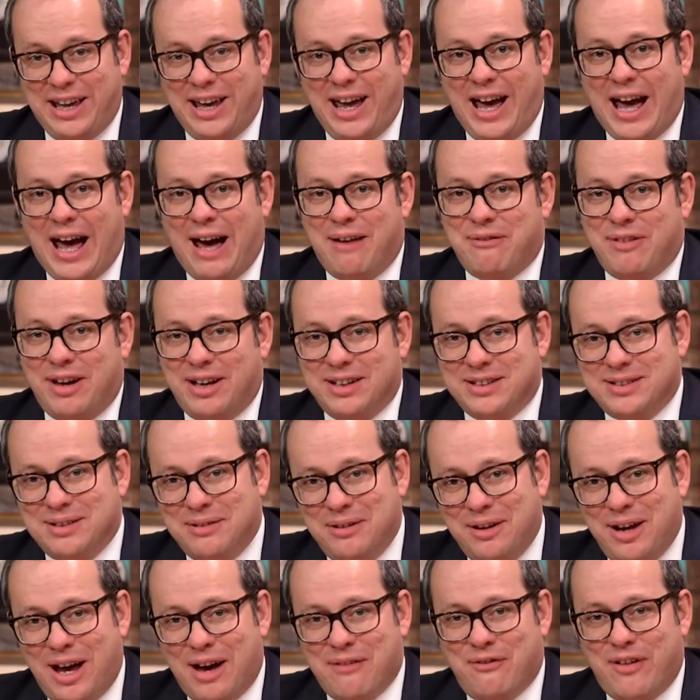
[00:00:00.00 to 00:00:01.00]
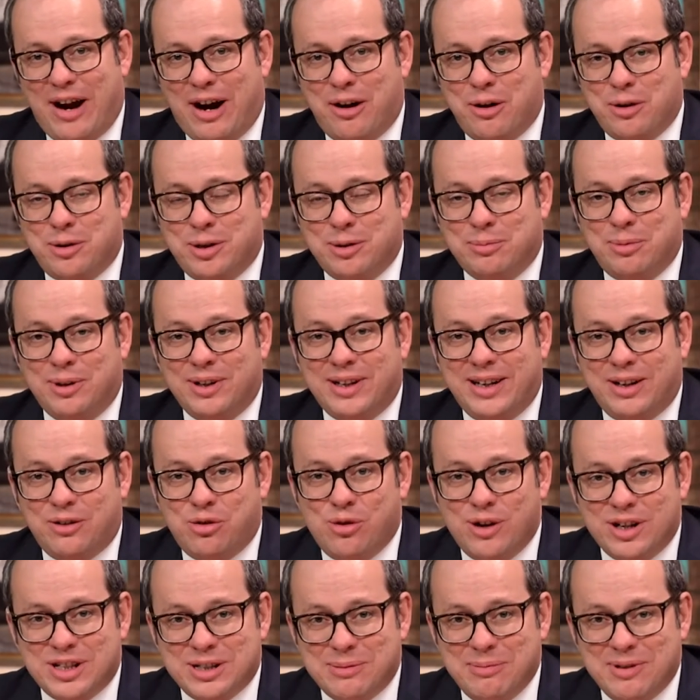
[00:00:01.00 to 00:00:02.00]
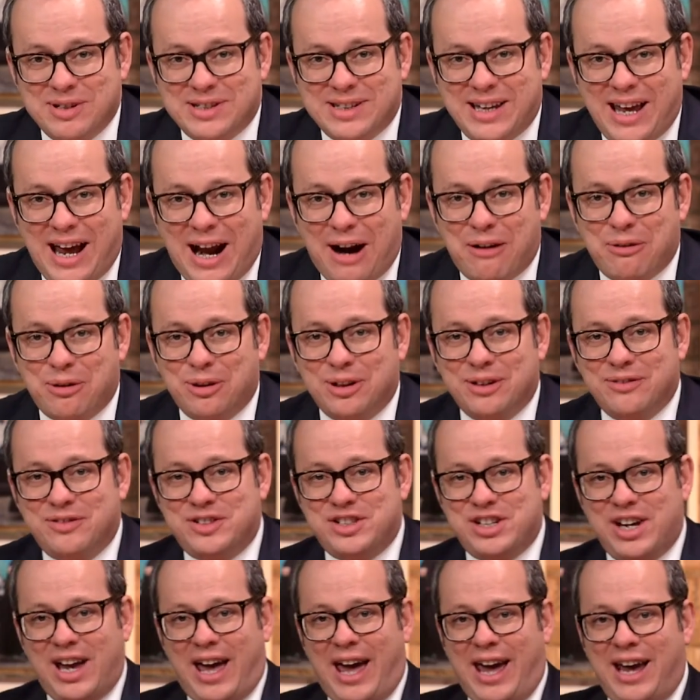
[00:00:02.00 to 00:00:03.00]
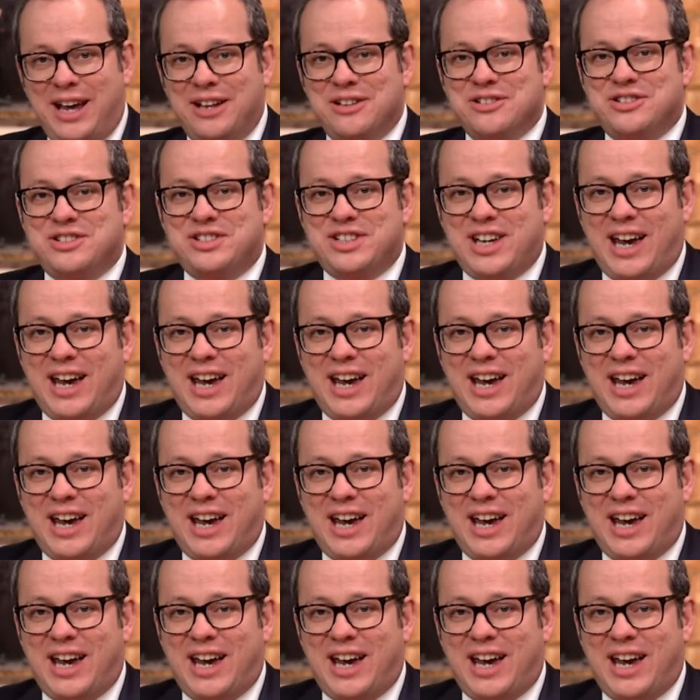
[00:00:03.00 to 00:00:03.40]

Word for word: you have it. A veritable Christmas carol of change,